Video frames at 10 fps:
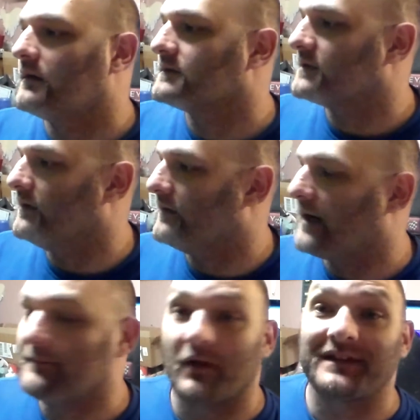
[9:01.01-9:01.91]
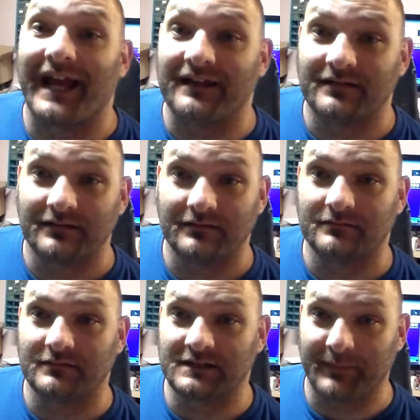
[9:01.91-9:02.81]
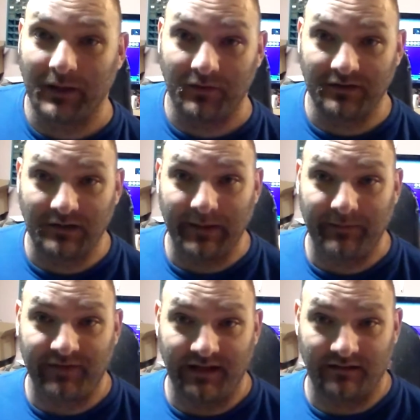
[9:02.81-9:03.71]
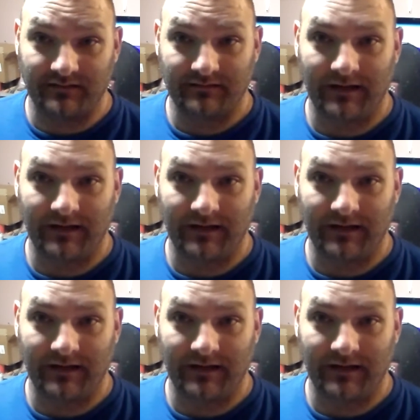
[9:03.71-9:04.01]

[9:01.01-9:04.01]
So I'm not dead, despite what a lot of people think.